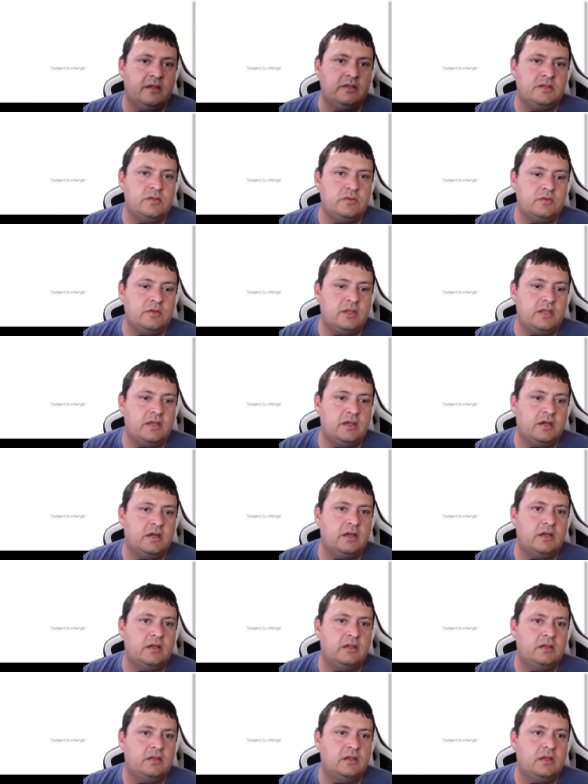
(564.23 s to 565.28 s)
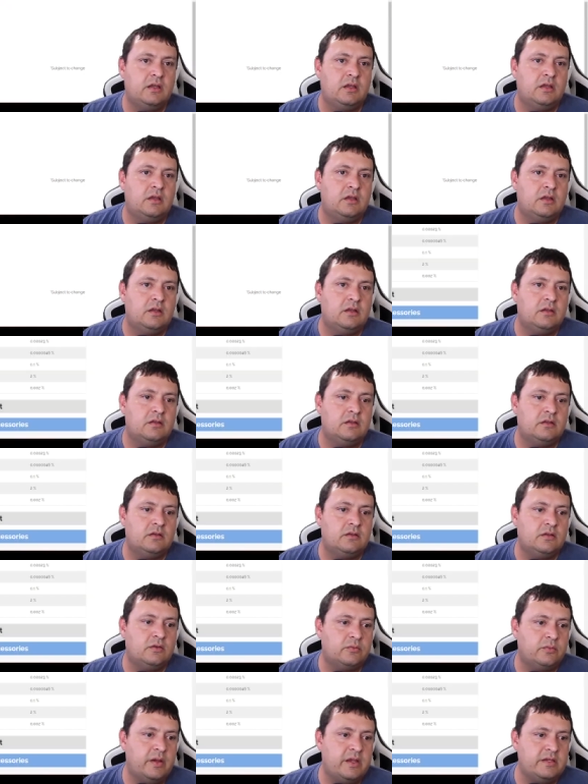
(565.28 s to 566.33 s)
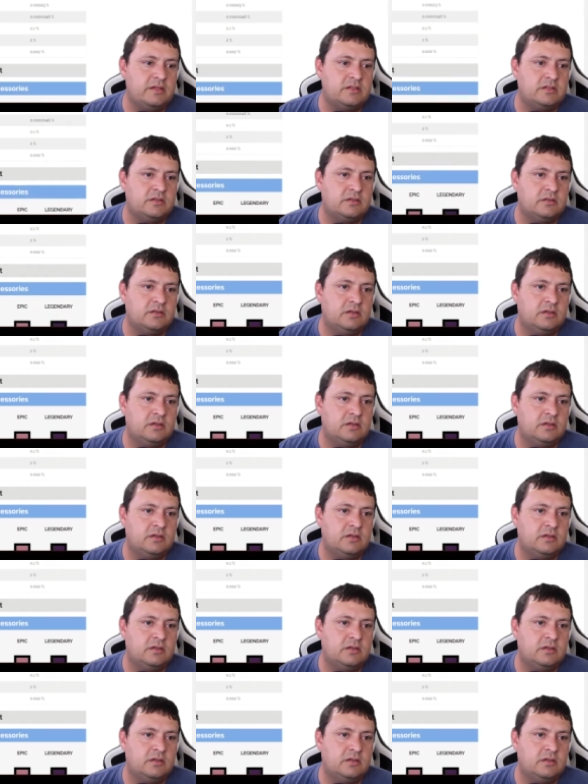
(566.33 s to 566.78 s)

to the, uh, the race